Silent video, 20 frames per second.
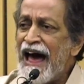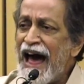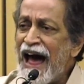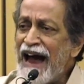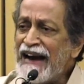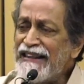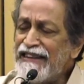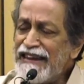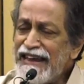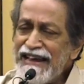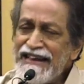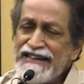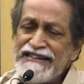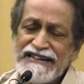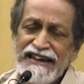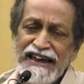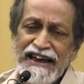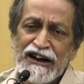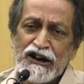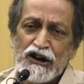And
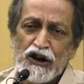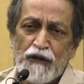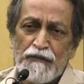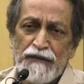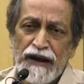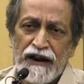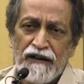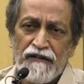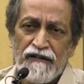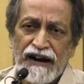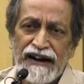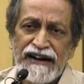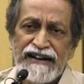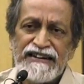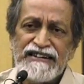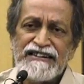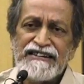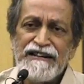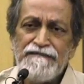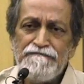these economic
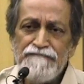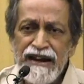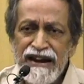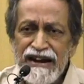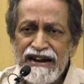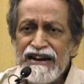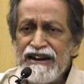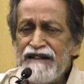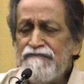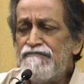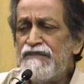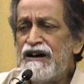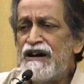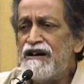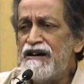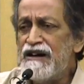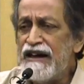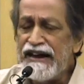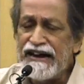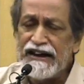rights, the
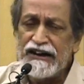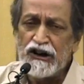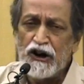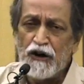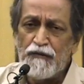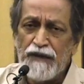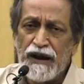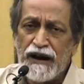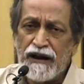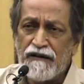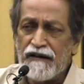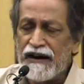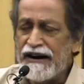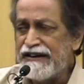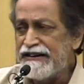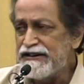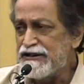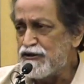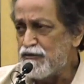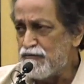minimal economic
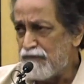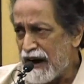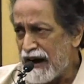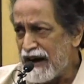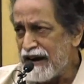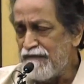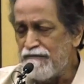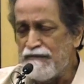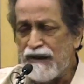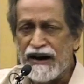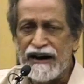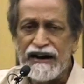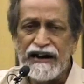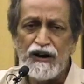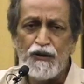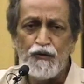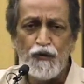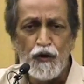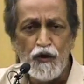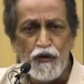rights to my
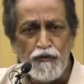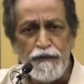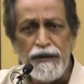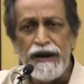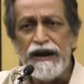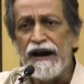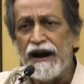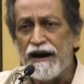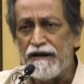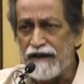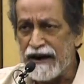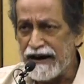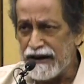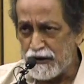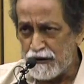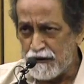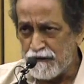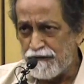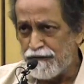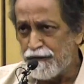mind, would be a right
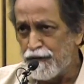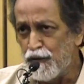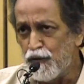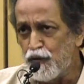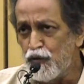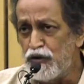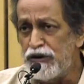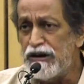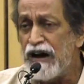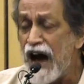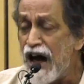to food,